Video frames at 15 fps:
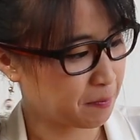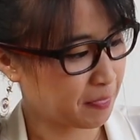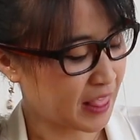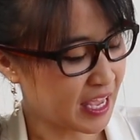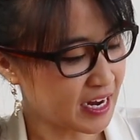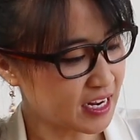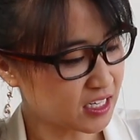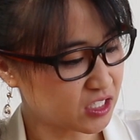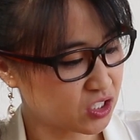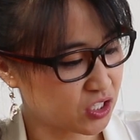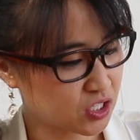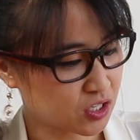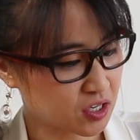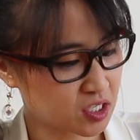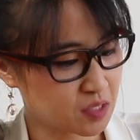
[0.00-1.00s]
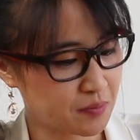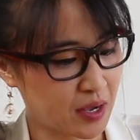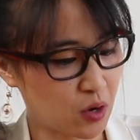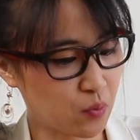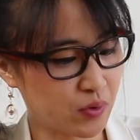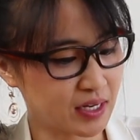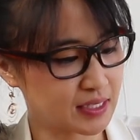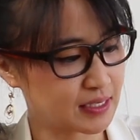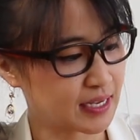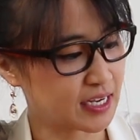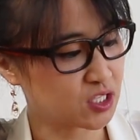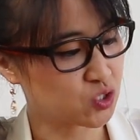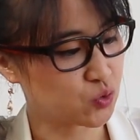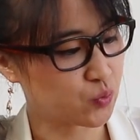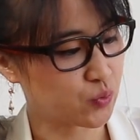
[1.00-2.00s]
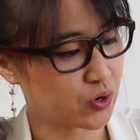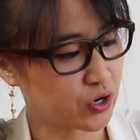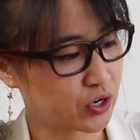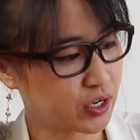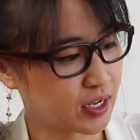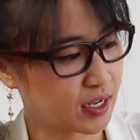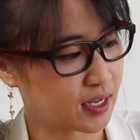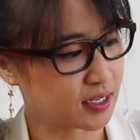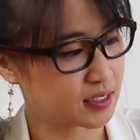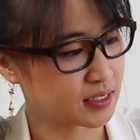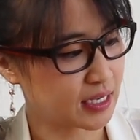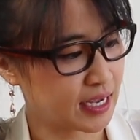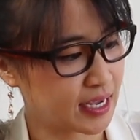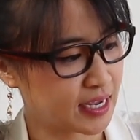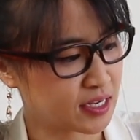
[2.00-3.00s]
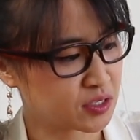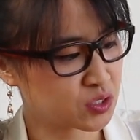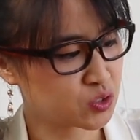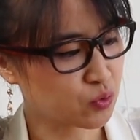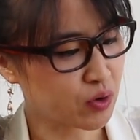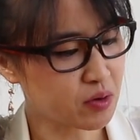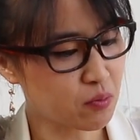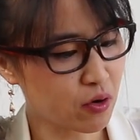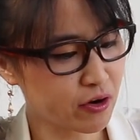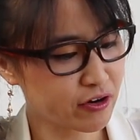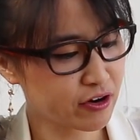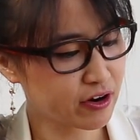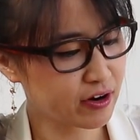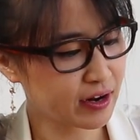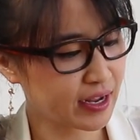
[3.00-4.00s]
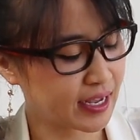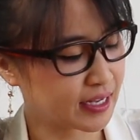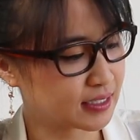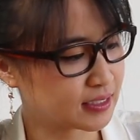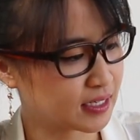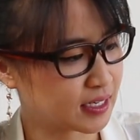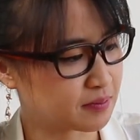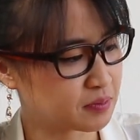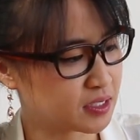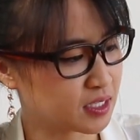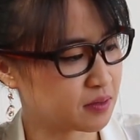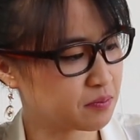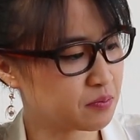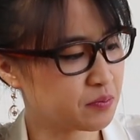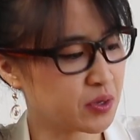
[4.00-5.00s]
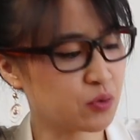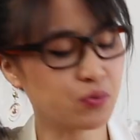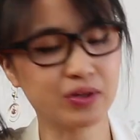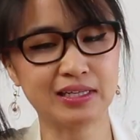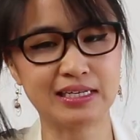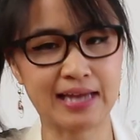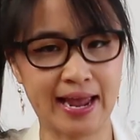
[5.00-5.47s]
In it, she talks about what it's like to work as a storyboarder and to be really